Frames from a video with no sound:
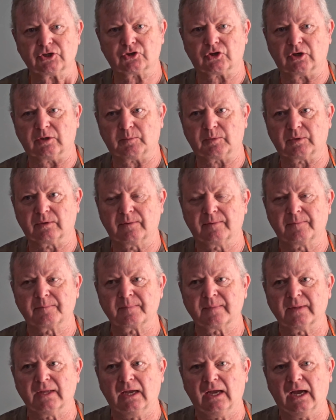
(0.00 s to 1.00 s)
trip,
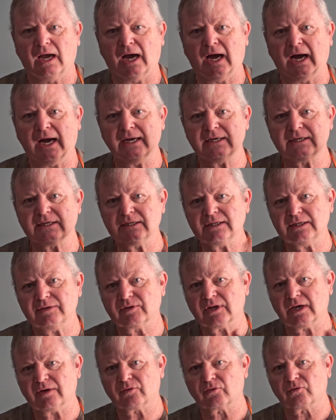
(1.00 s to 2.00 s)
I didn't
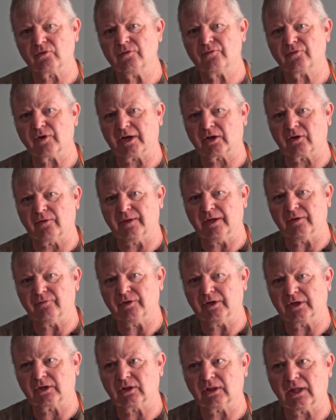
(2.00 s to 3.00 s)
even have a roof rack on that
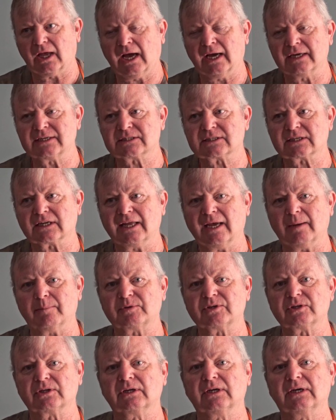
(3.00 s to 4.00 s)
vehicle. I
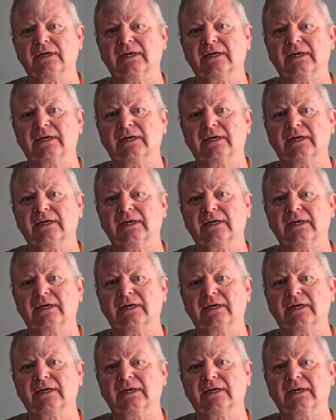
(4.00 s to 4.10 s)
slept